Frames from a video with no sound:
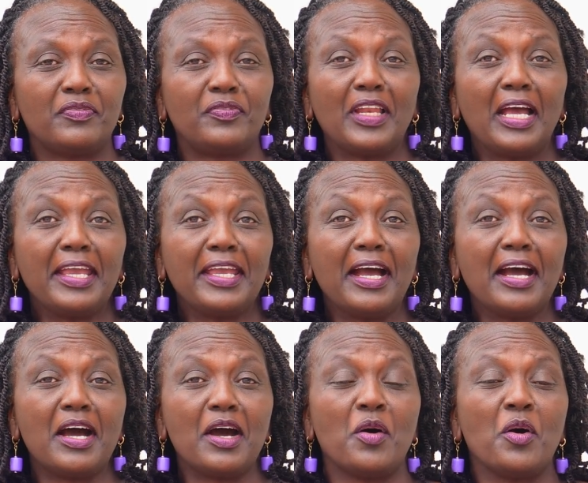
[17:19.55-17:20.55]

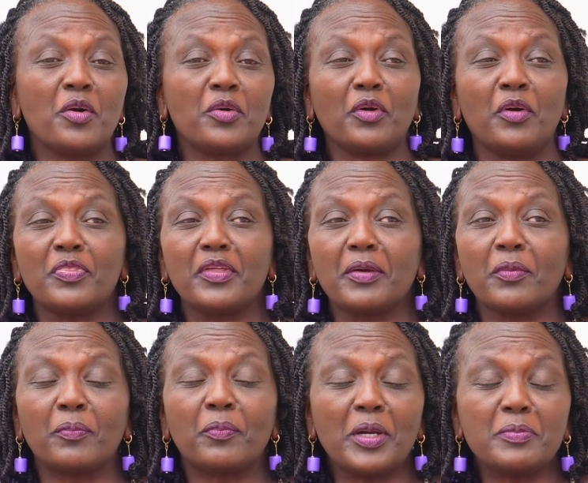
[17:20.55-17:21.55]
flyer or on
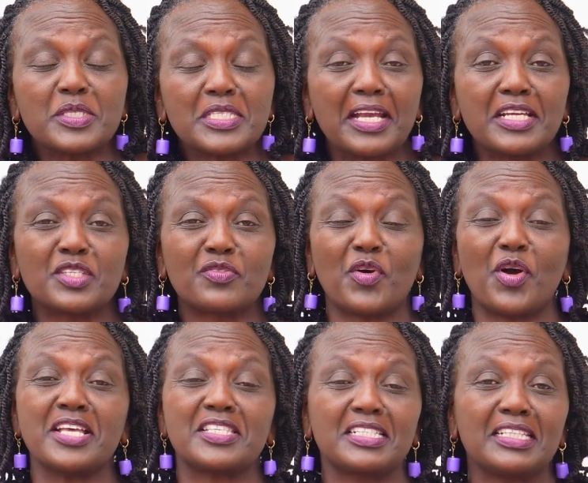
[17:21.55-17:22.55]
the website
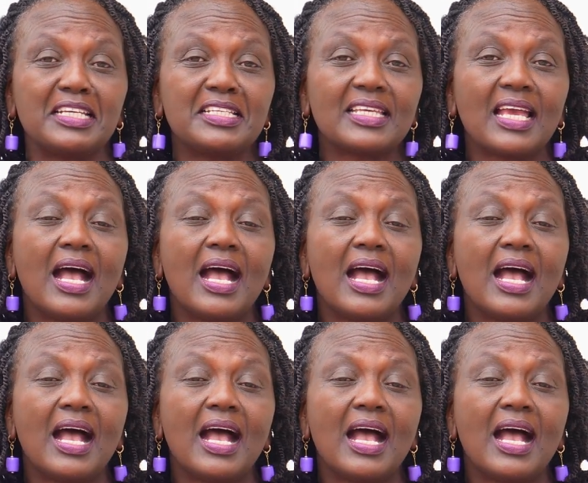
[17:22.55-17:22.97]
for Aslead,